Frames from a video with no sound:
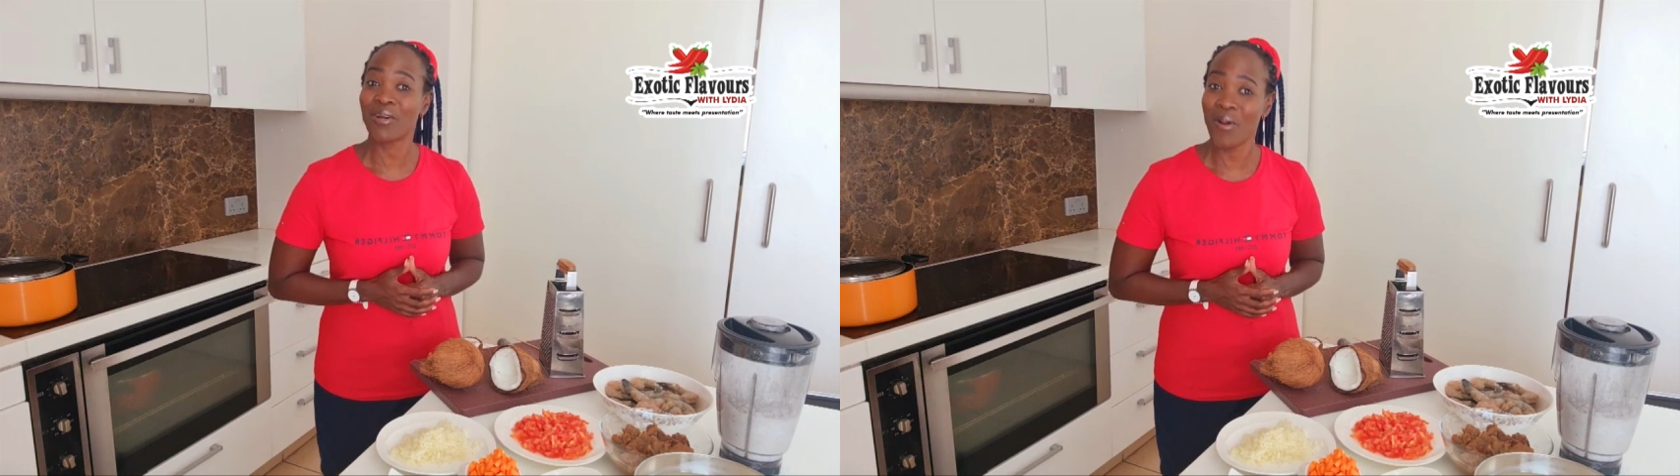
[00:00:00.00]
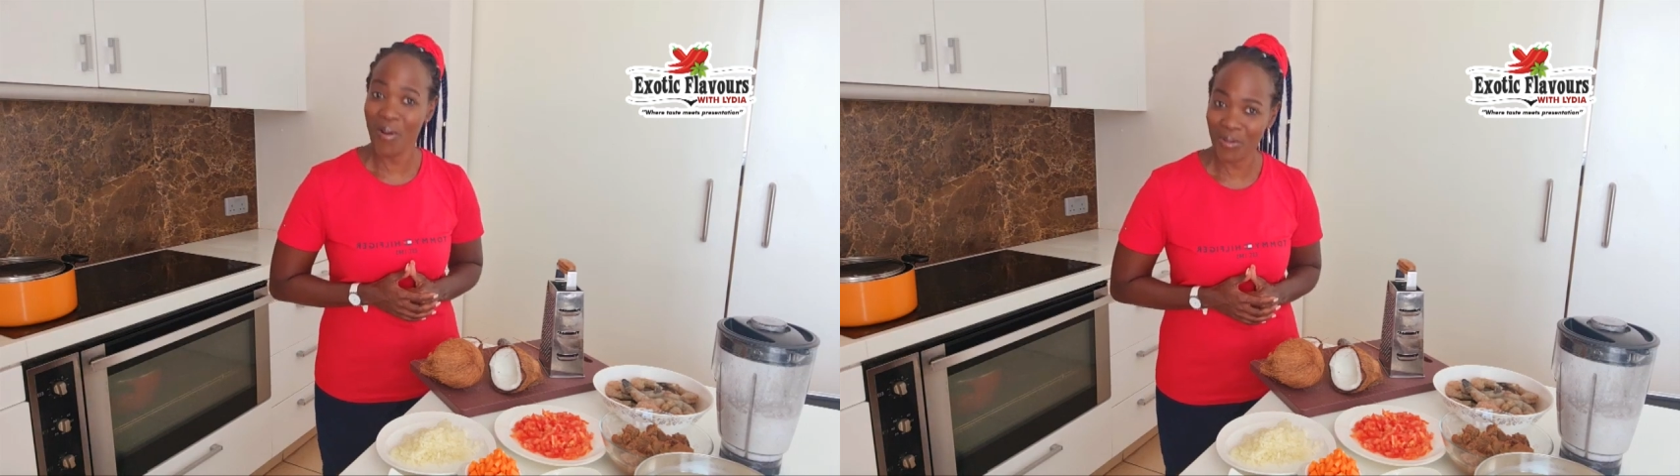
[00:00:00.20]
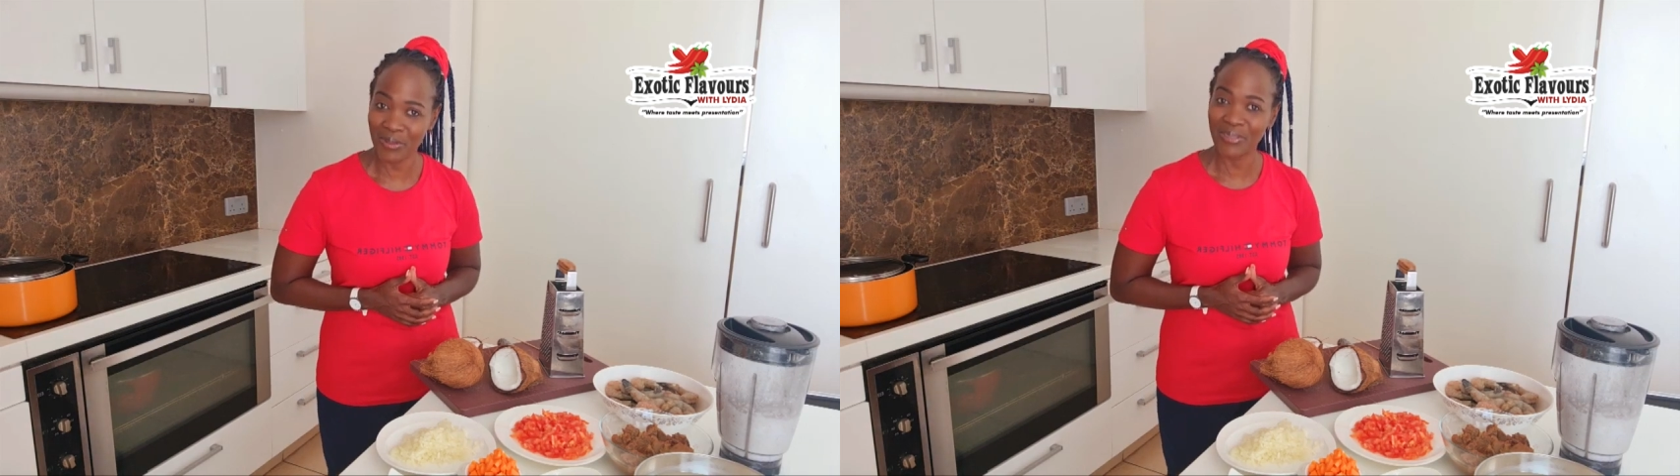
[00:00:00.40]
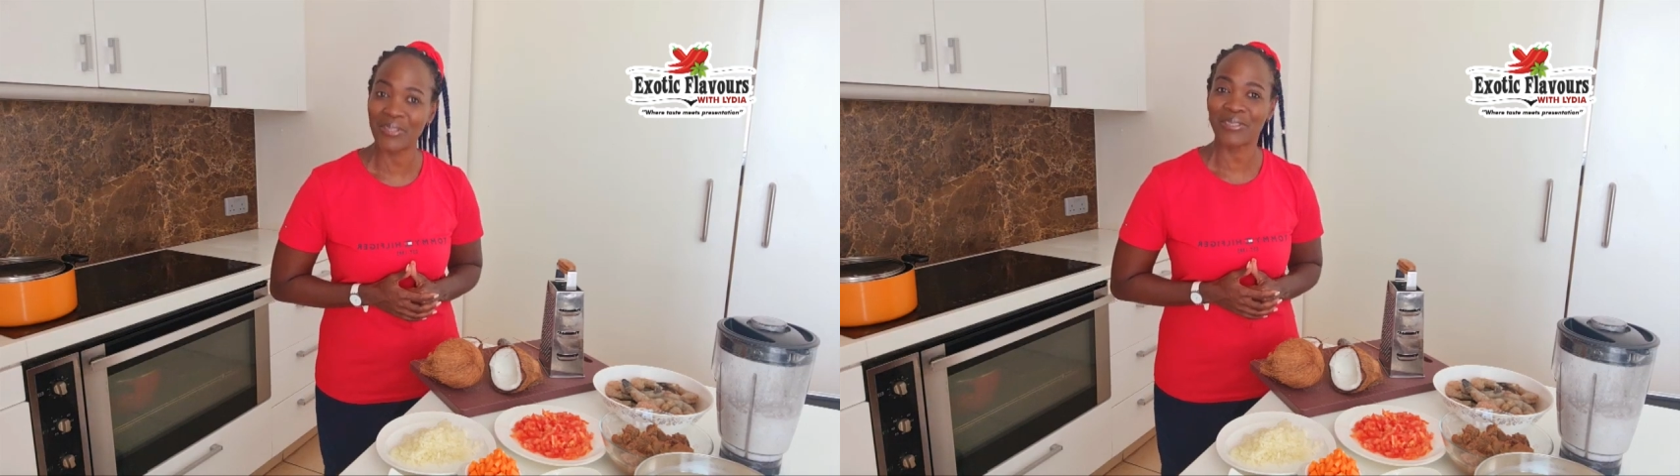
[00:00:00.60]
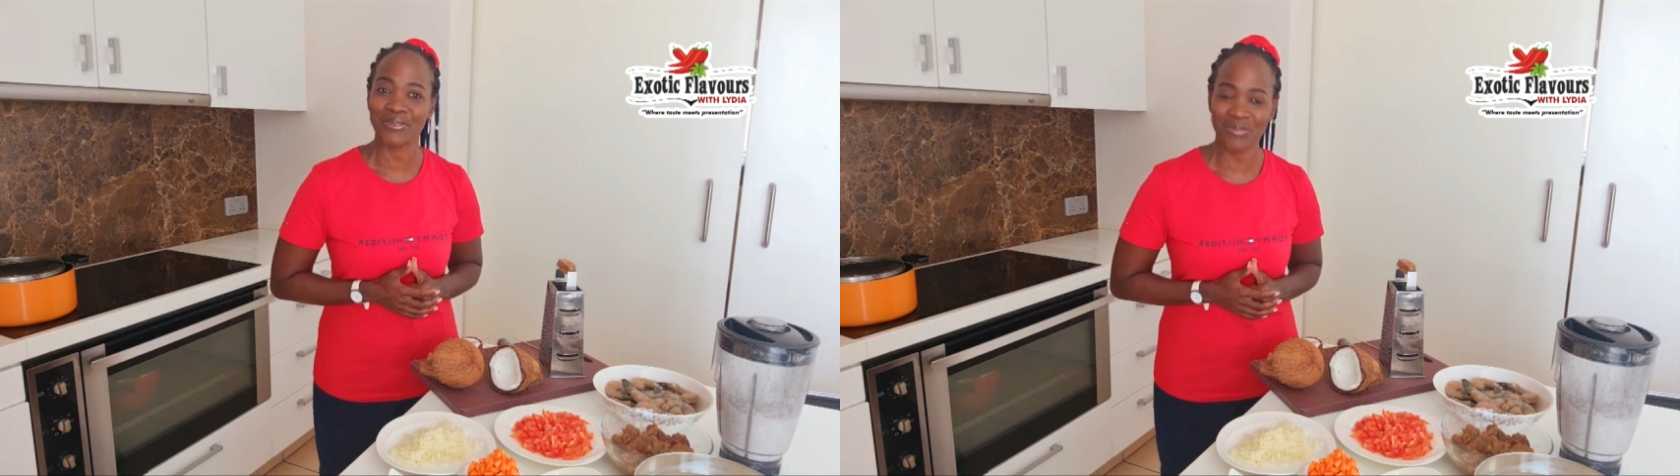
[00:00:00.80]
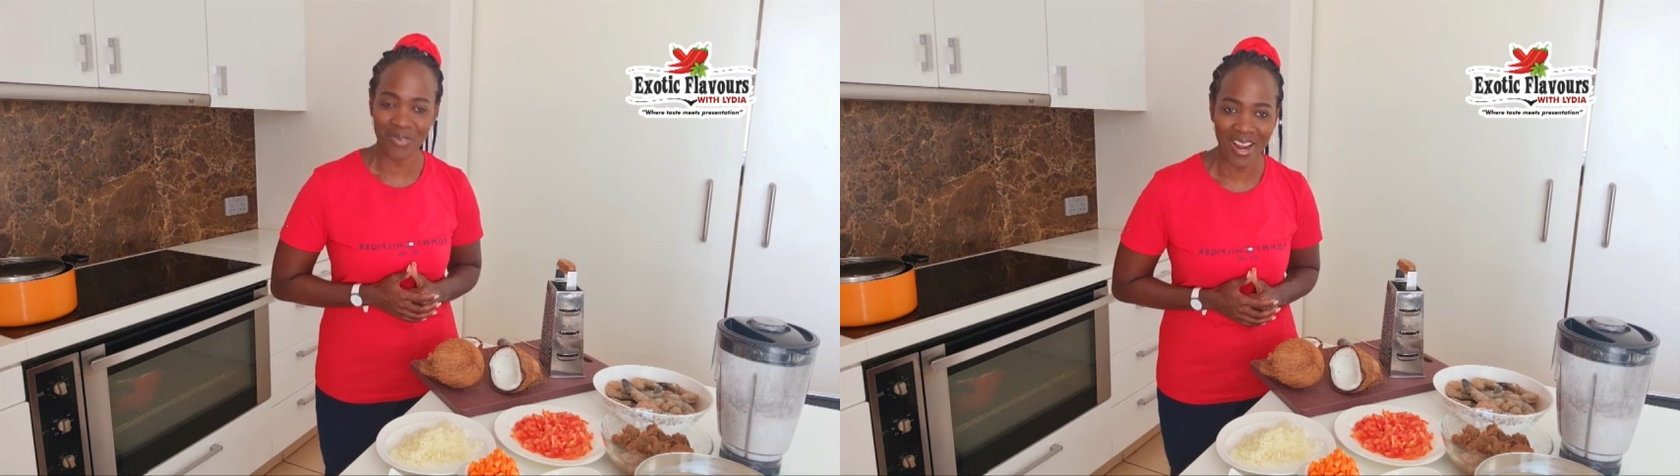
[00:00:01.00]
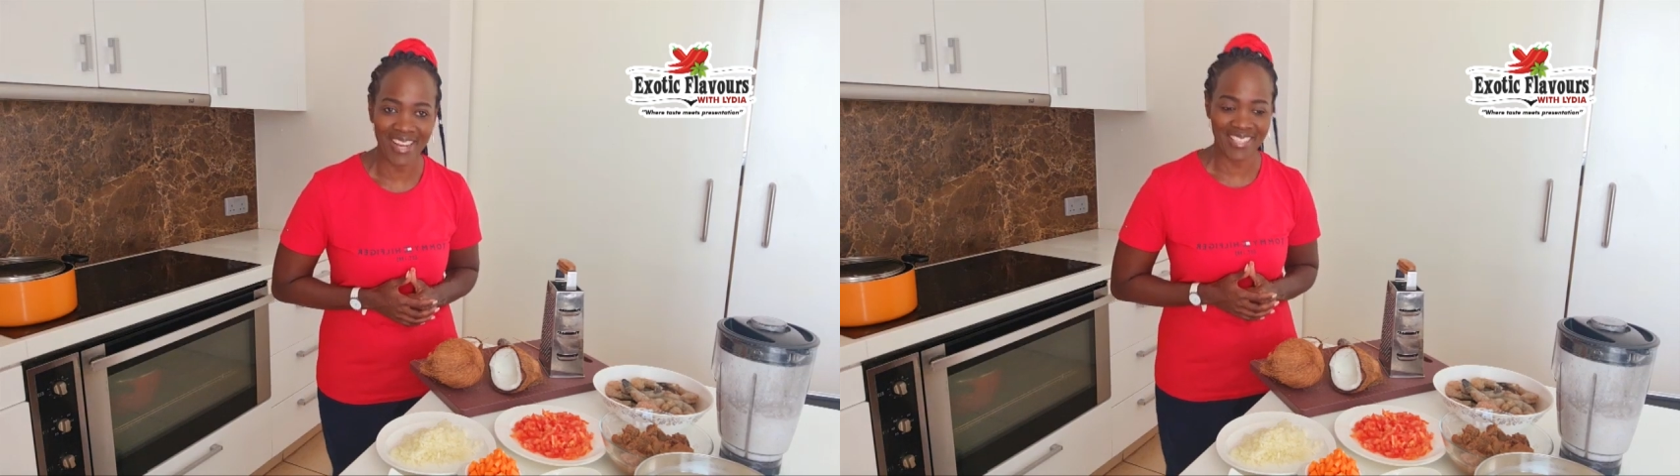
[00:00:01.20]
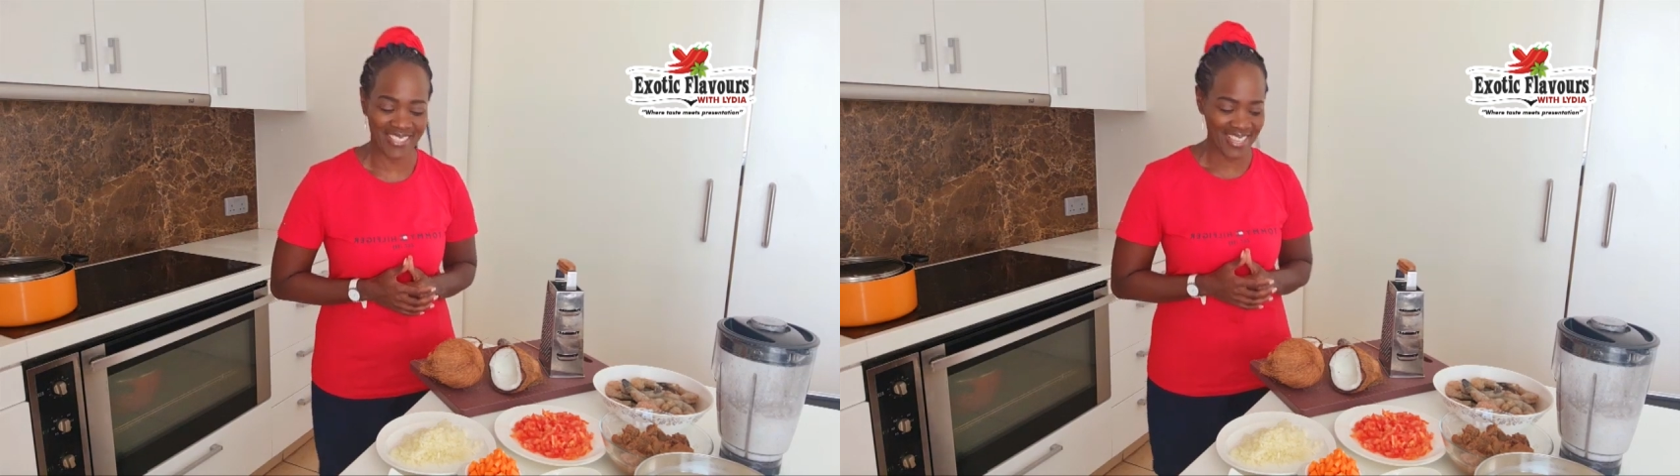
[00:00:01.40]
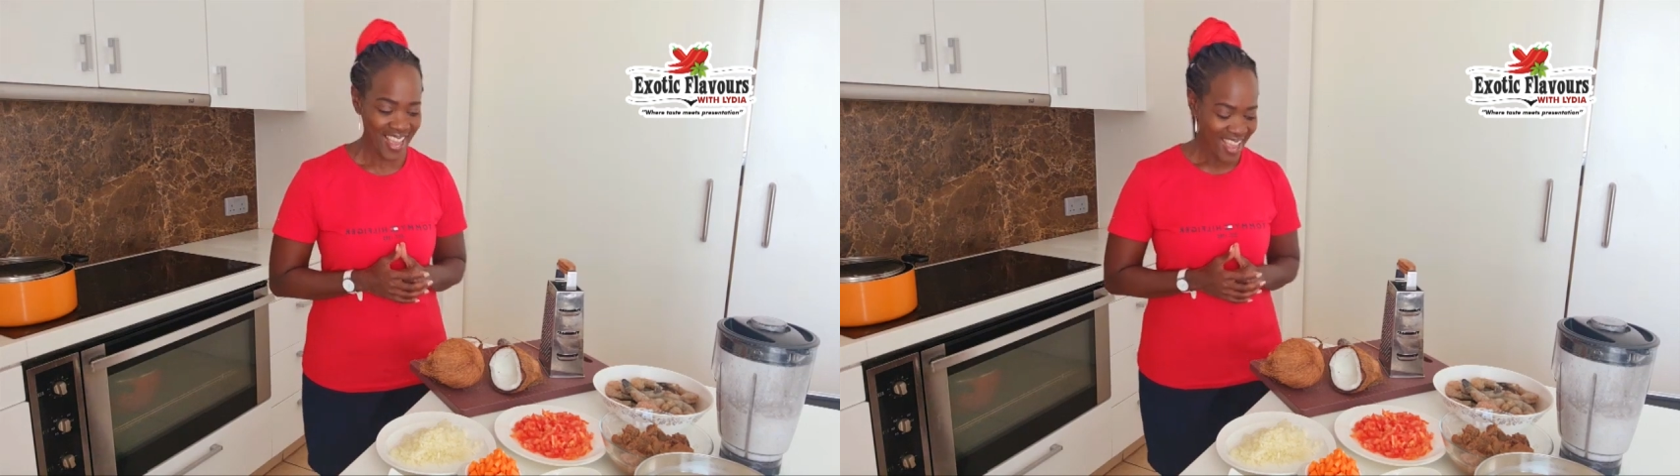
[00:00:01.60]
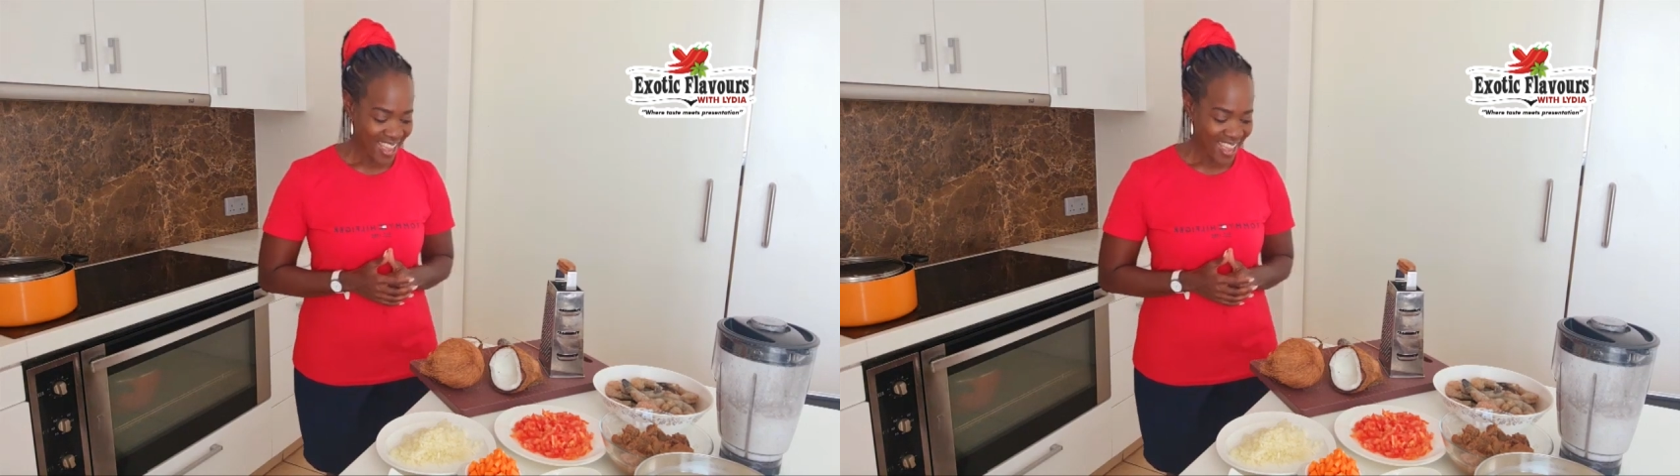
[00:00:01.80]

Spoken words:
coconut rice.